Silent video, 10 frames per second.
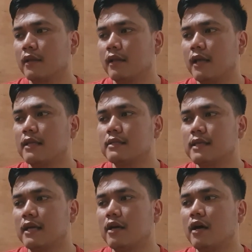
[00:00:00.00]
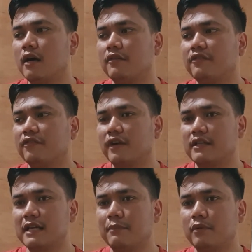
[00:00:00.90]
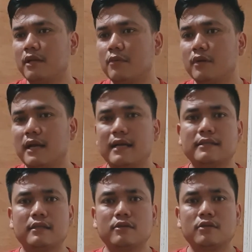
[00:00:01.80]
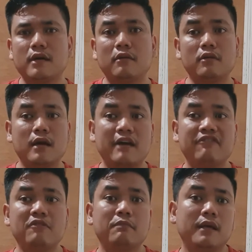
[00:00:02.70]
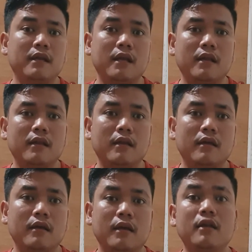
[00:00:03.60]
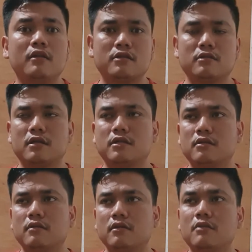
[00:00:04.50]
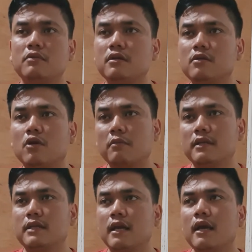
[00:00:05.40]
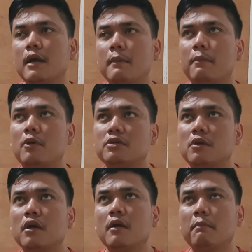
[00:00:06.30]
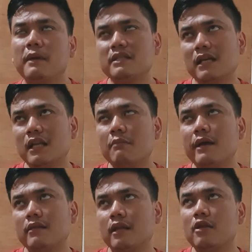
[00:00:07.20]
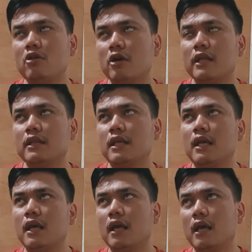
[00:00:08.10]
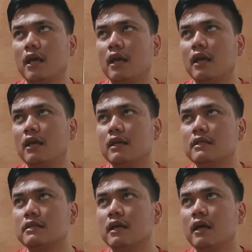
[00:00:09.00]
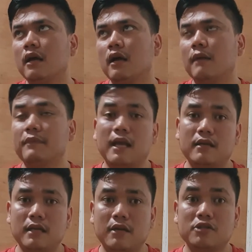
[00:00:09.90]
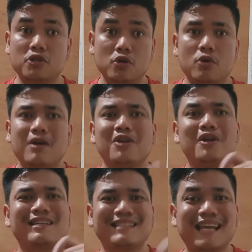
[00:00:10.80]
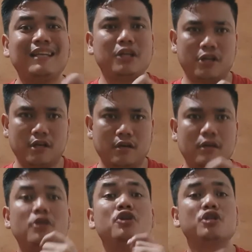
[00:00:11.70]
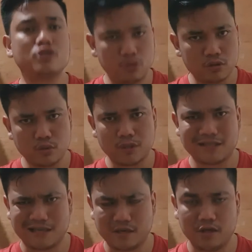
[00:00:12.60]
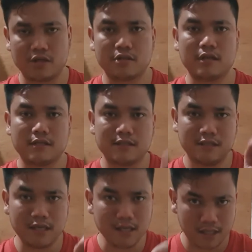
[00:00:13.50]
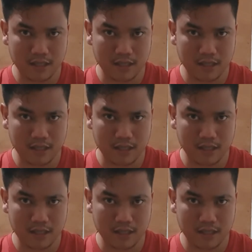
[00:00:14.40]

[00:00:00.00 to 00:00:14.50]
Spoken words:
instead of, for example, they would ask you, so how long have you been in the industry? So you would normally say, oh, so basically my seniority is 8 years. No, your tenure. You just use the word tenure. So that's Tenure.